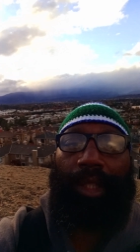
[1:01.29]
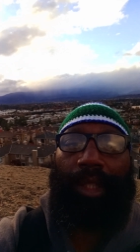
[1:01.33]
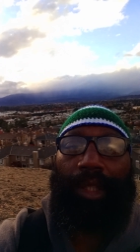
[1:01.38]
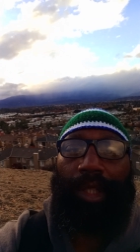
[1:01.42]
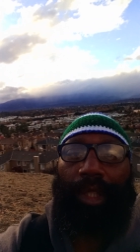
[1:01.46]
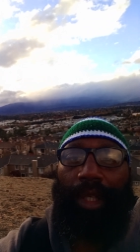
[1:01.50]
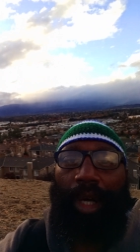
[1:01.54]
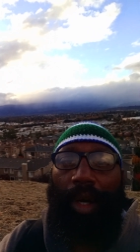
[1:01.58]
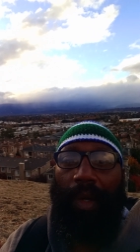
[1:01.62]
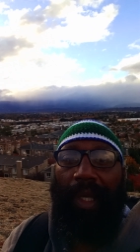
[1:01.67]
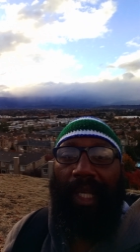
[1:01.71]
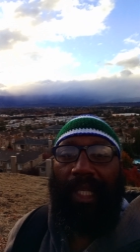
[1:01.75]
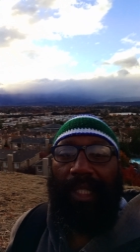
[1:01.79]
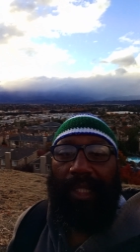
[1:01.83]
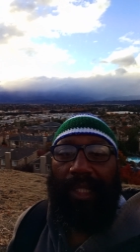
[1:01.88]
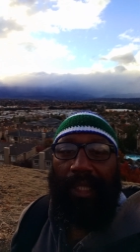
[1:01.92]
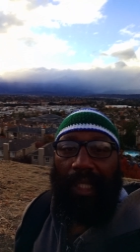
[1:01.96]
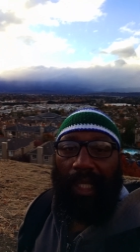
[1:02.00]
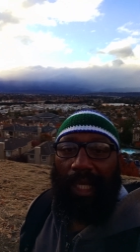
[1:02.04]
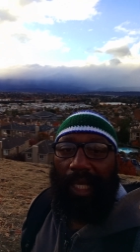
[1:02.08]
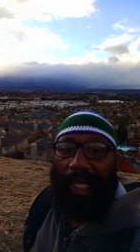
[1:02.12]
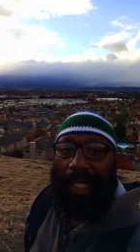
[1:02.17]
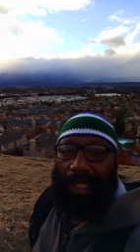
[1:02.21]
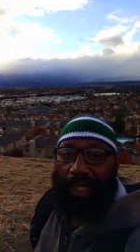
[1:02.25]
you know he's
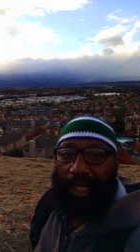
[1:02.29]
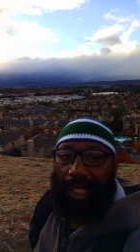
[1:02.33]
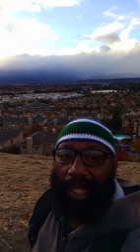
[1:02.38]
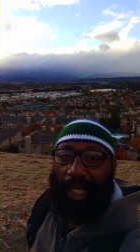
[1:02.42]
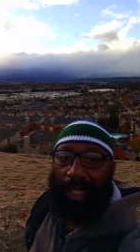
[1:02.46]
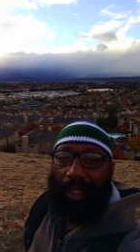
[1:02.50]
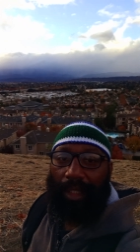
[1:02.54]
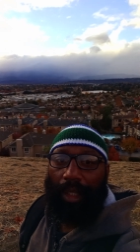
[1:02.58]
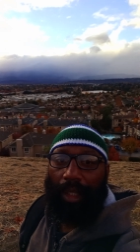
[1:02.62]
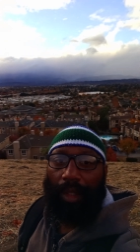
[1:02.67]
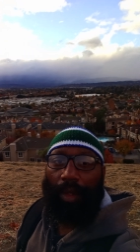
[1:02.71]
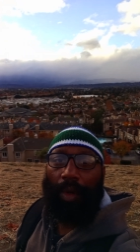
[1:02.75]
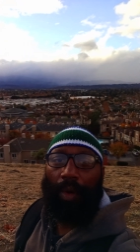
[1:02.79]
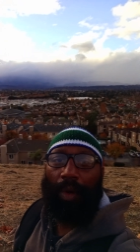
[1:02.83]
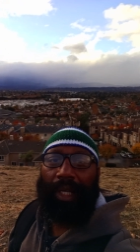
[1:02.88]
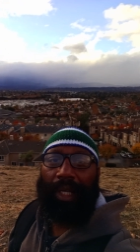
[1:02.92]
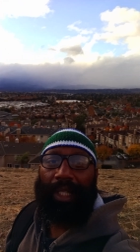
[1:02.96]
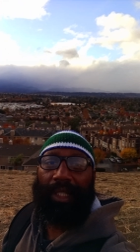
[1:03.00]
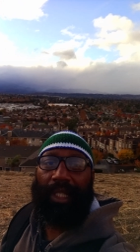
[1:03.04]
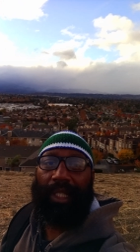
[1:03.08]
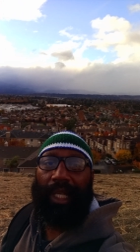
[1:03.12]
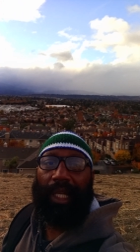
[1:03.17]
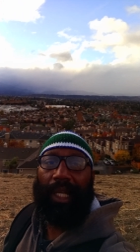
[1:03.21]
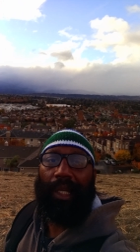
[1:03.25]
he's get the lord
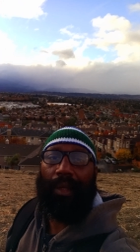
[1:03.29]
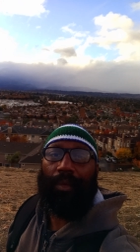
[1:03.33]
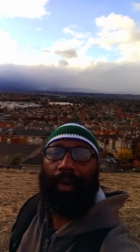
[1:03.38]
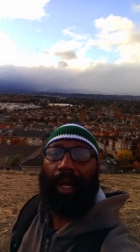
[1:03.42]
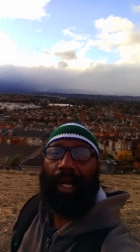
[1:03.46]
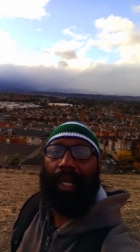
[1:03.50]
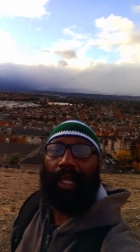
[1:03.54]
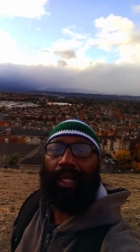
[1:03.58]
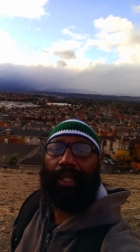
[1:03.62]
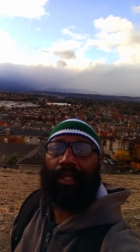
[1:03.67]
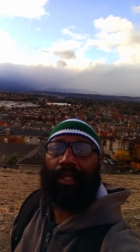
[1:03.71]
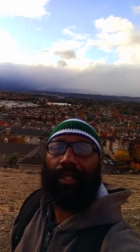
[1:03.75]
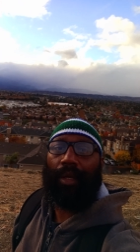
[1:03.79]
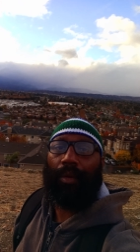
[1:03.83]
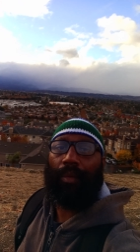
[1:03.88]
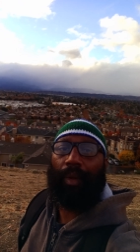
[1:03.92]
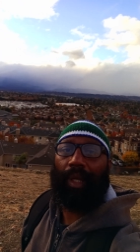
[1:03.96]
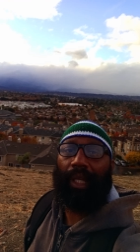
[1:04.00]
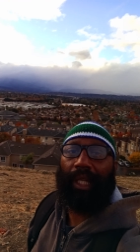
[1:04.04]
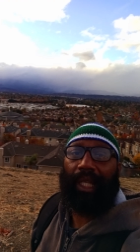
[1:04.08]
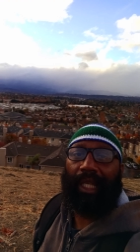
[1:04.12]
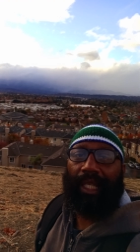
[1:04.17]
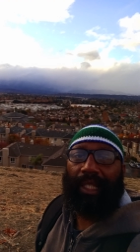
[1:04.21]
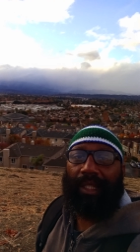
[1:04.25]
is getting ready to
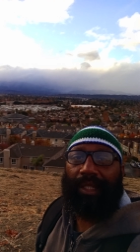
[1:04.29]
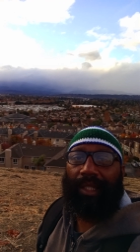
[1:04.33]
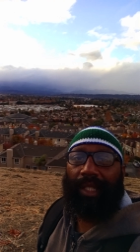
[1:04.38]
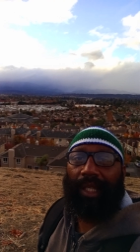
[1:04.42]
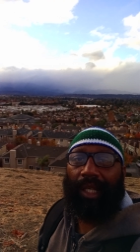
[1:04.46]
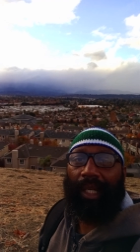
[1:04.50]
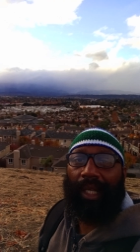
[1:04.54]
release